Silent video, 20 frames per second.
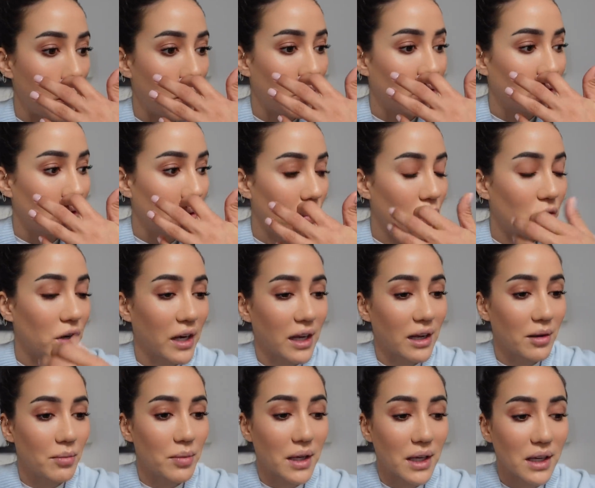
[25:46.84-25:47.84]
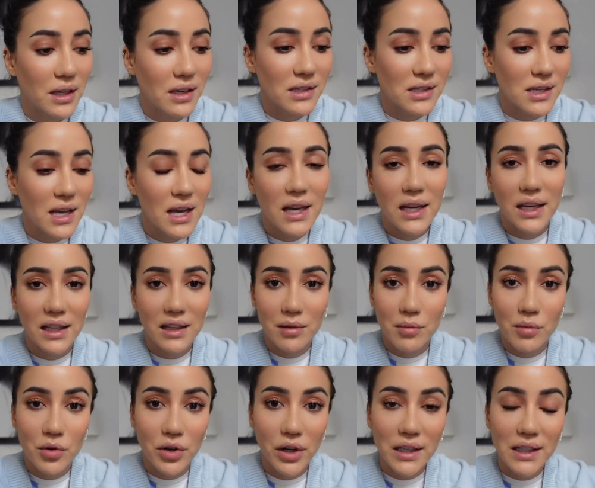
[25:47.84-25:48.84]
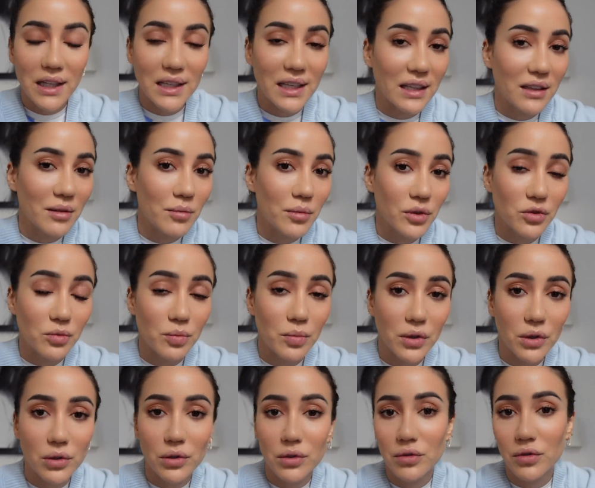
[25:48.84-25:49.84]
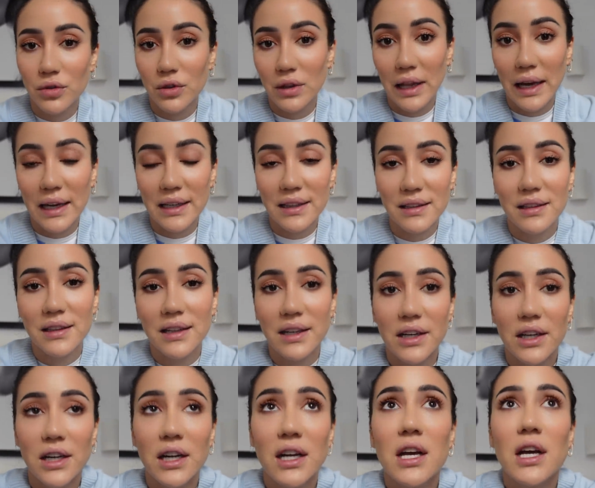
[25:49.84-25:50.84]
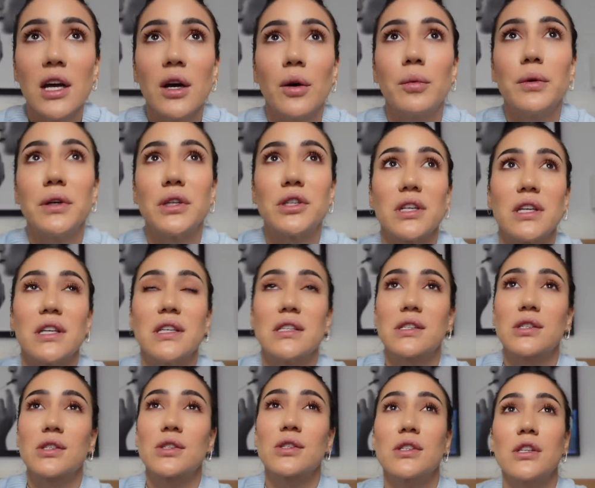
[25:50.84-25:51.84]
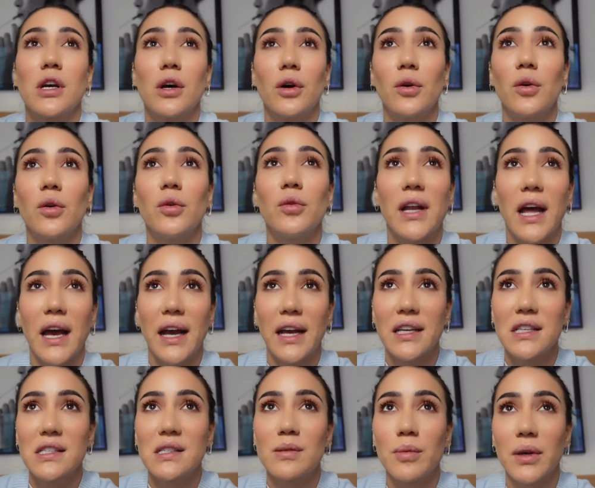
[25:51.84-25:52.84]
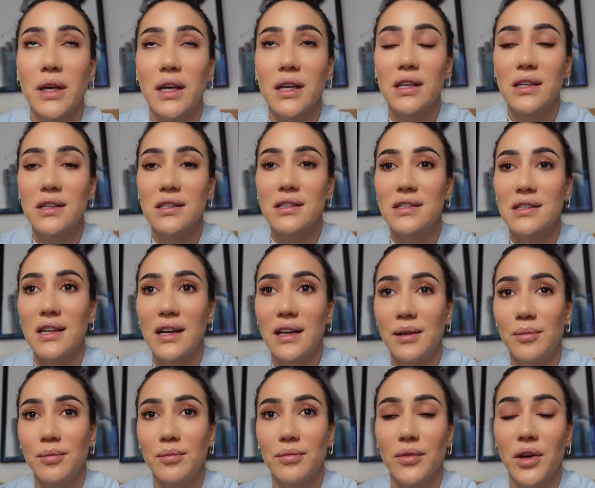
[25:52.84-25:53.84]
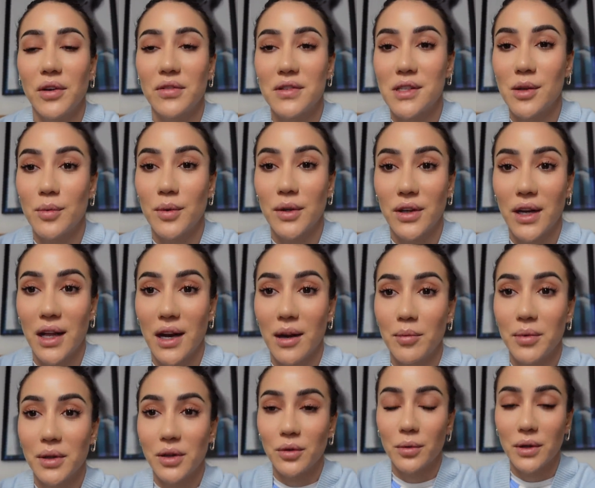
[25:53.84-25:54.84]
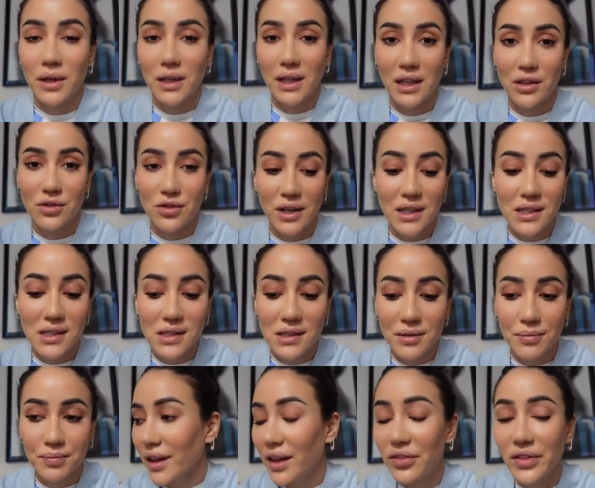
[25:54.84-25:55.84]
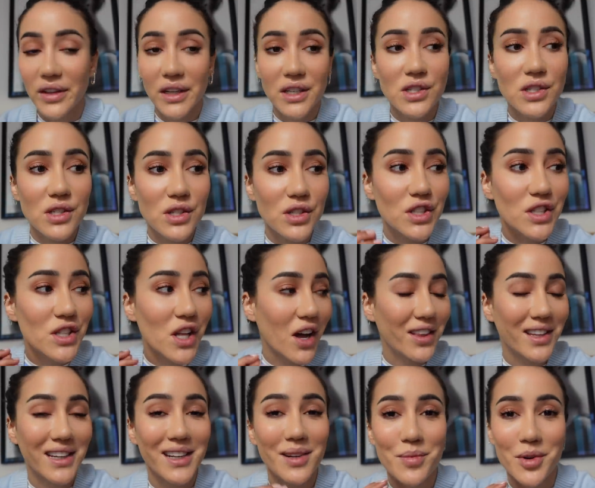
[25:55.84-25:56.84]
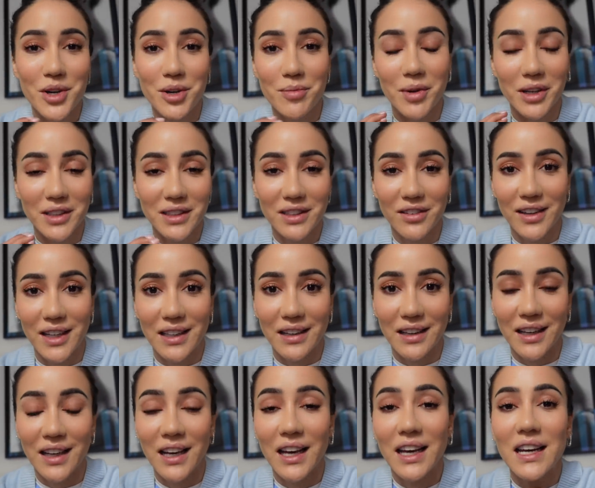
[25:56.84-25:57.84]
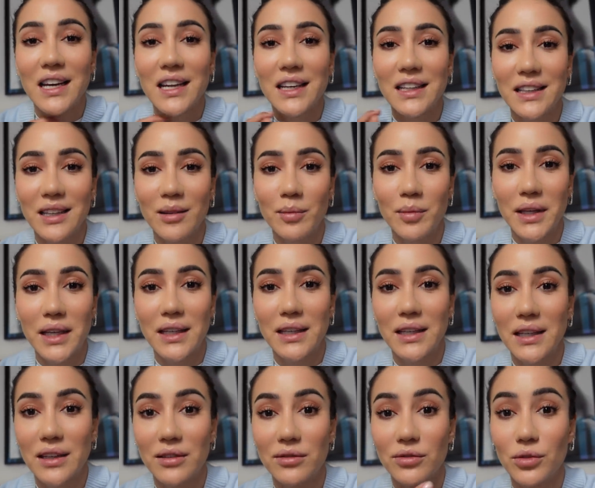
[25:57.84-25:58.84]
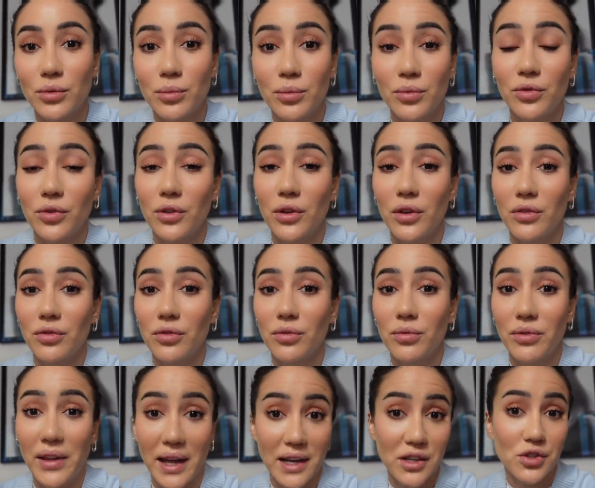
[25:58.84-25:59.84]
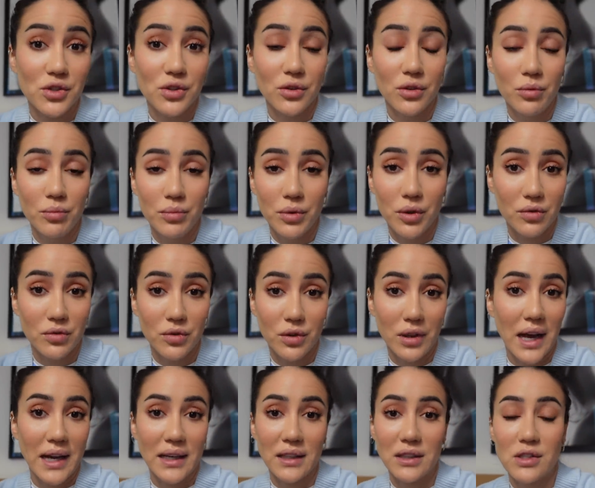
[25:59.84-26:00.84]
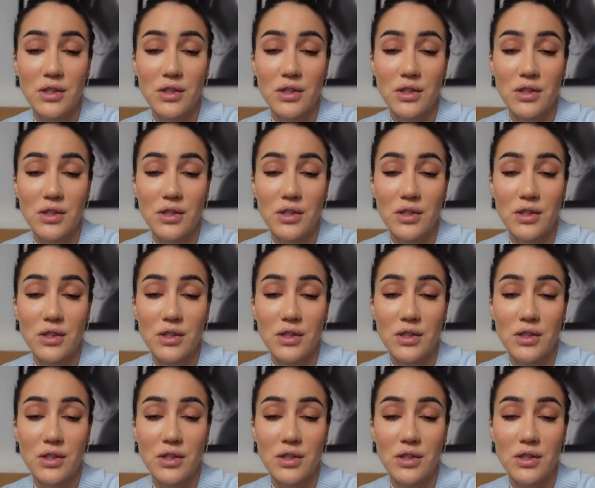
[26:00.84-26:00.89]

for the morning, because in the morning I get the most beautiful light in there, which is so nice, because obviously when you get up and you want to get dressed, there's nothing more motivating than being in a room full of natural beautiful light.